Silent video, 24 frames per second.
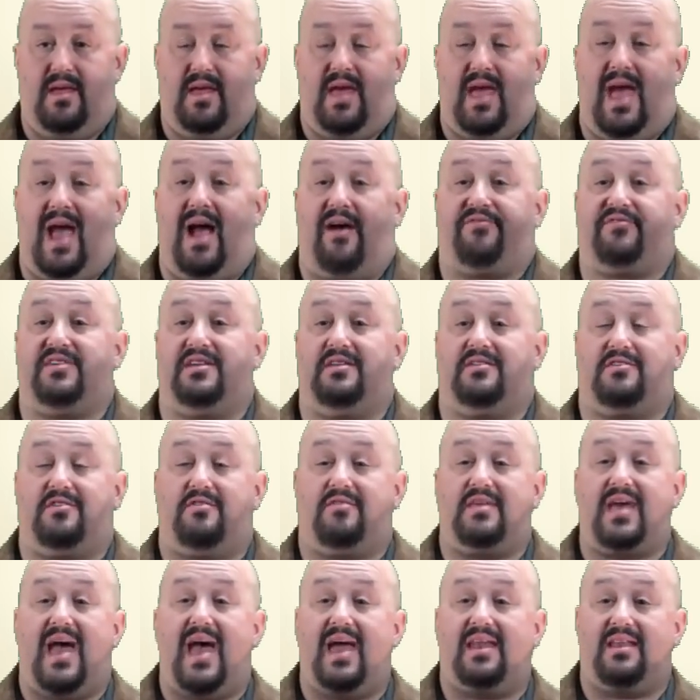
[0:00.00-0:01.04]
After you do
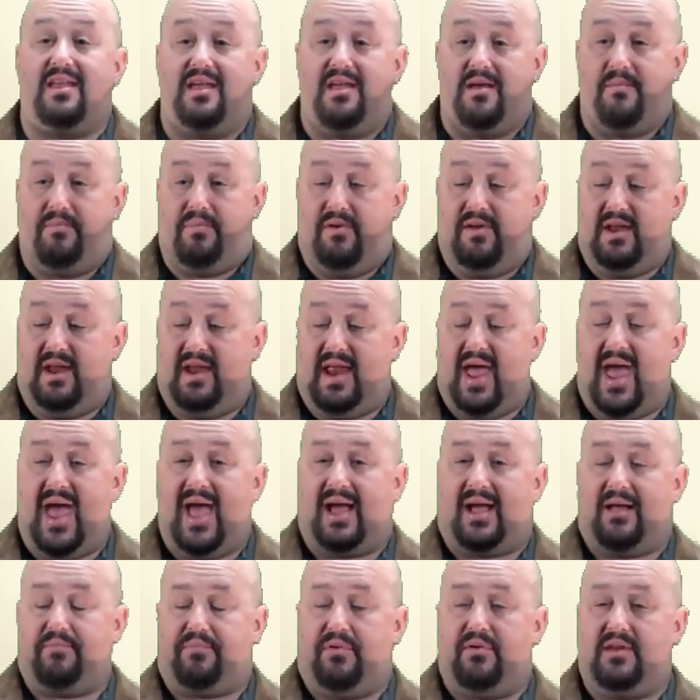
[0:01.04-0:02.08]
that, put, an,
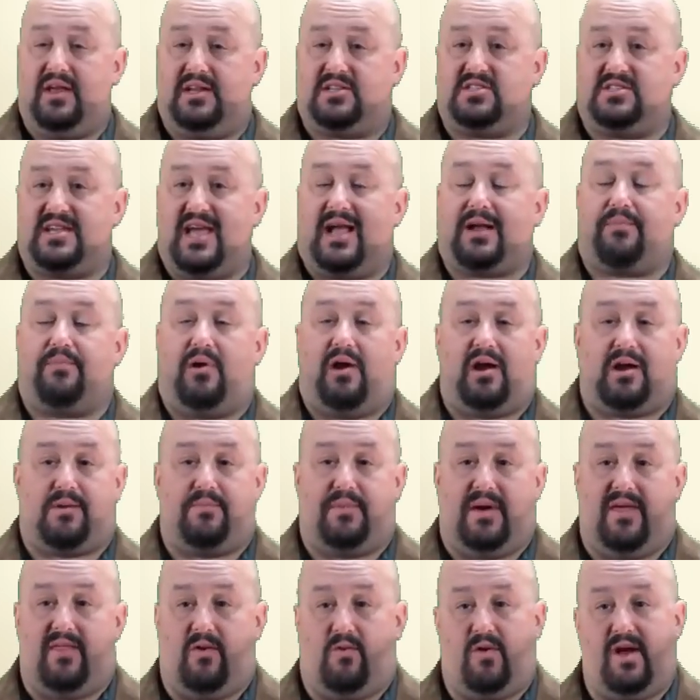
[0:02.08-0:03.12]
put a check mark
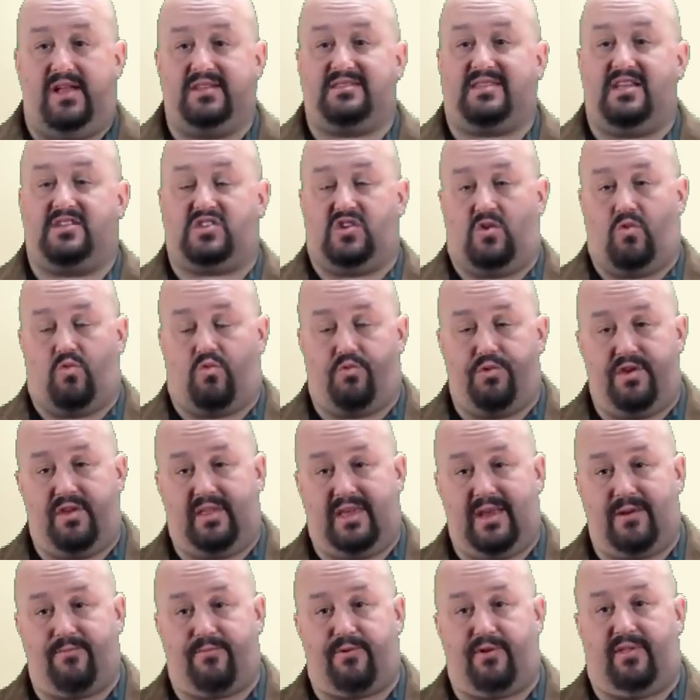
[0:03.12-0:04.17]
by the ones that you
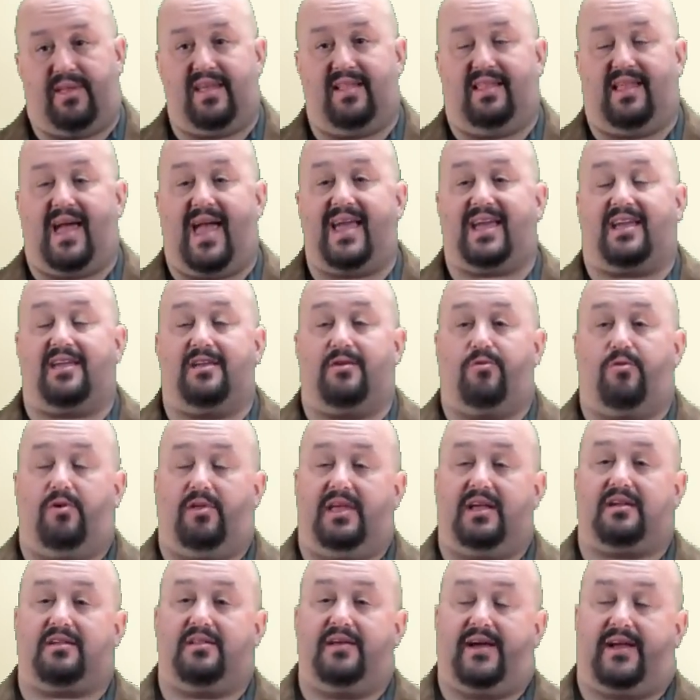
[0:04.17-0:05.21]
really, really like and you
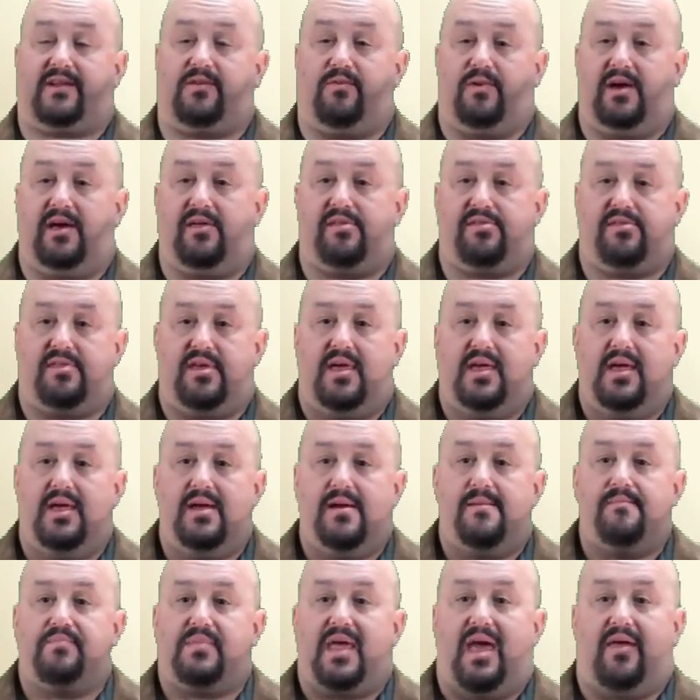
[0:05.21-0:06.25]
really clicked with.
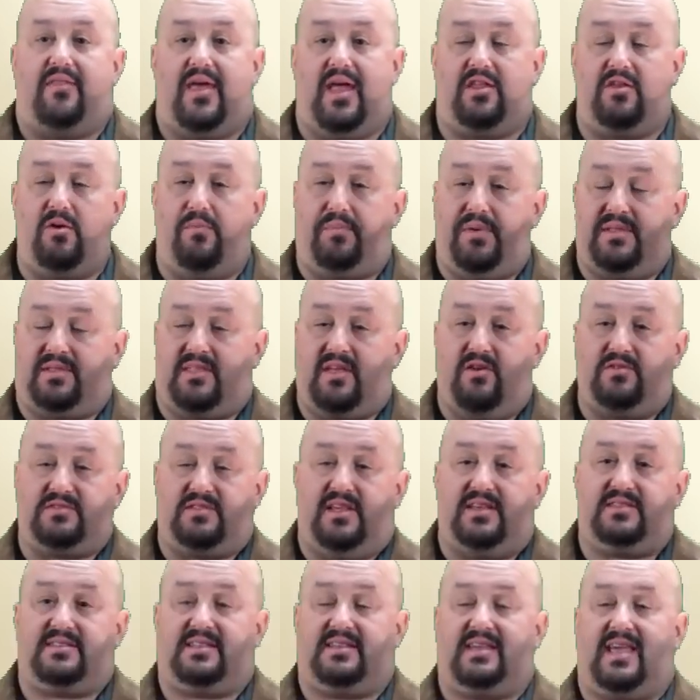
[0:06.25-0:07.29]
And then you'll put those
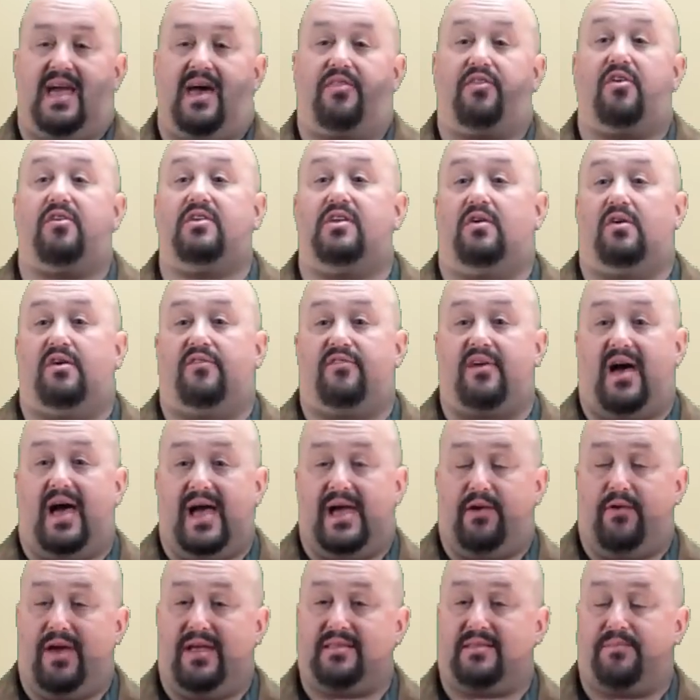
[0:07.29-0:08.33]
lists together, you'll
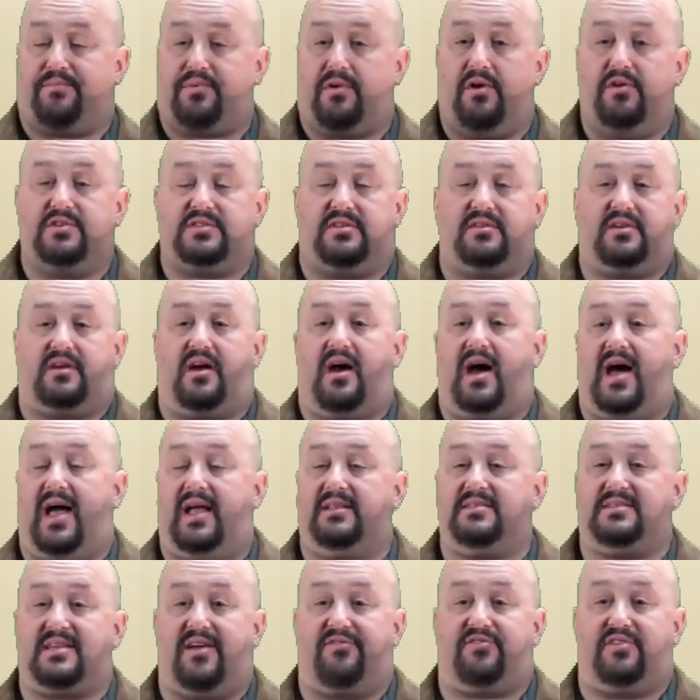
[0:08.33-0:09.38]
evaluate the pros and
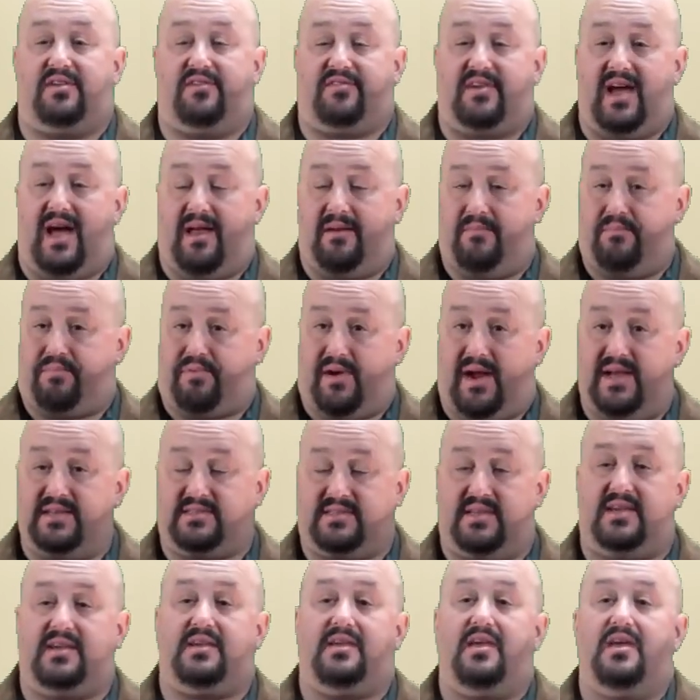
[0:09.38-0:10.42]
cons after you've gotten
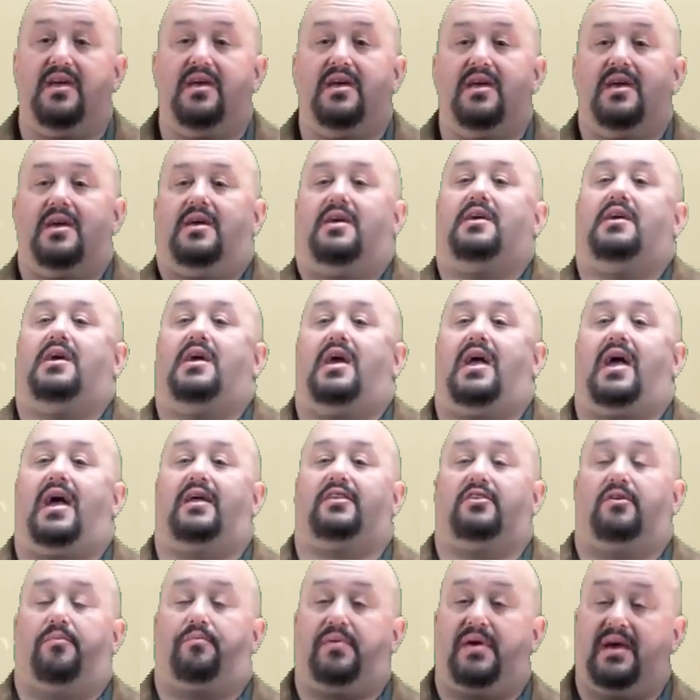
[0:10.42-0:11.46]
pricing,
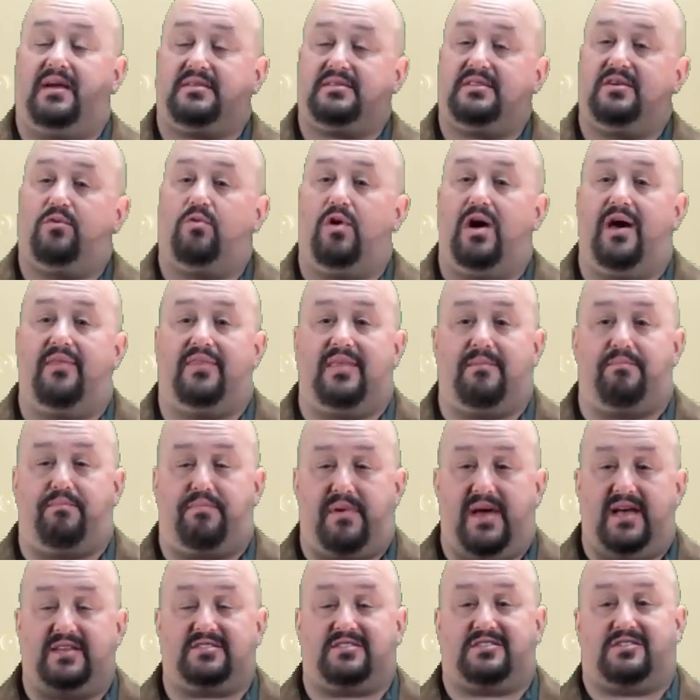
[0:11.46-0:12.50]
and you'll pick the one that
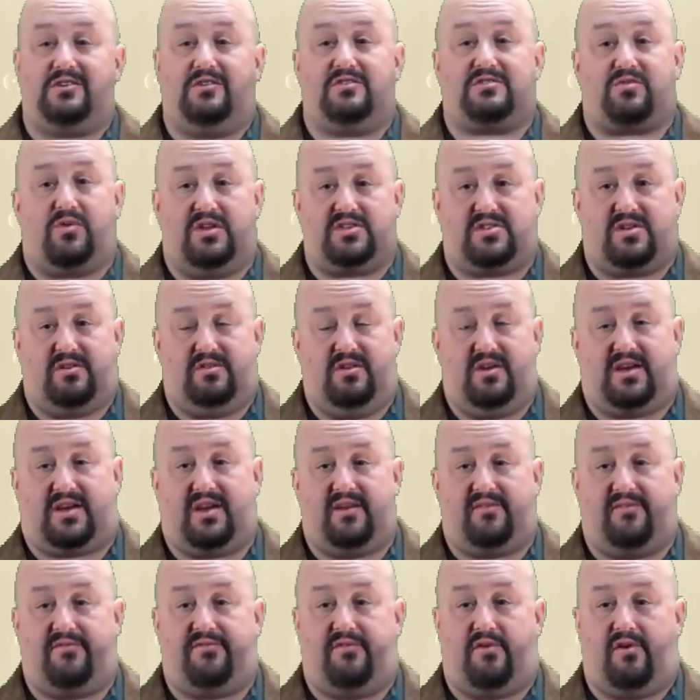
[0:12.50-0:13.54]
best suits what you're
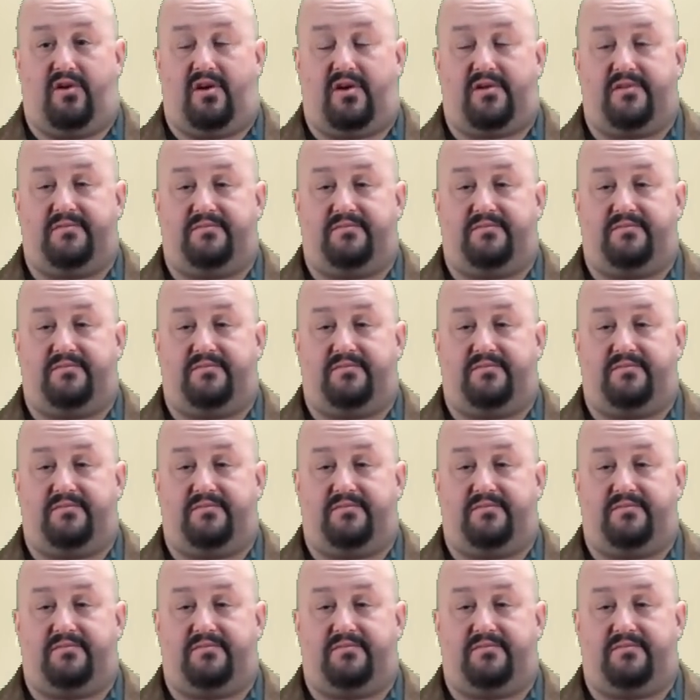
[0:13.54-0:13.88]
looking for.